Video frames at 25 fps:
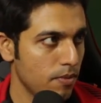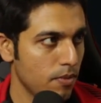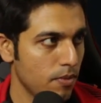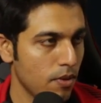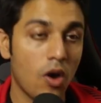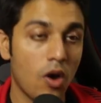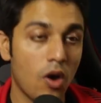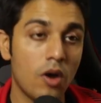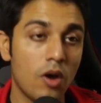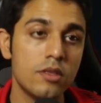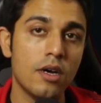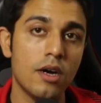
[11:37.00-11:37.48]

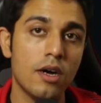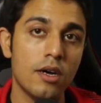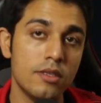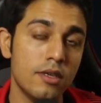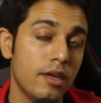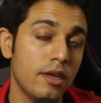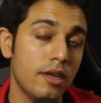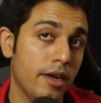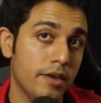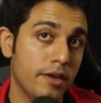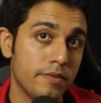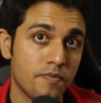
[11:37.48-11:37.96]
On the other
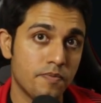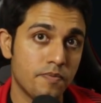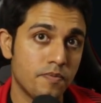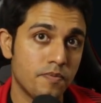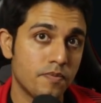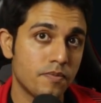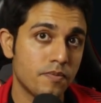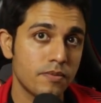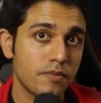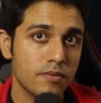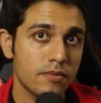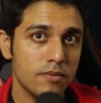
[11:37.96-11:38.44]
hand,
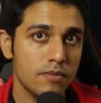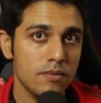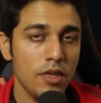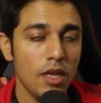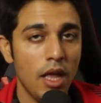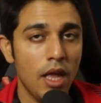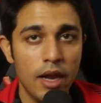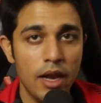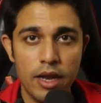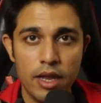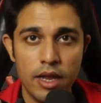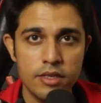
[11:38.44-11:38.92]

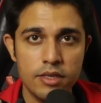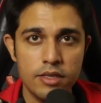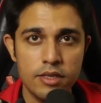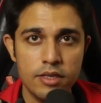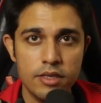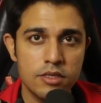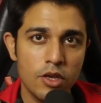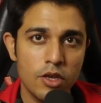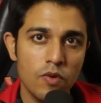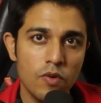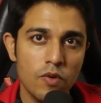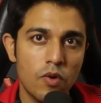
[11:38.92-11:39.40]
let's say
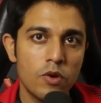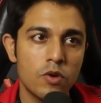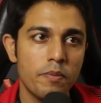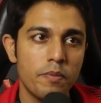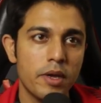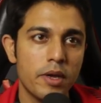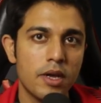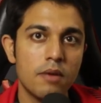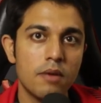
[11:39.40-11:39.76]
you want to make a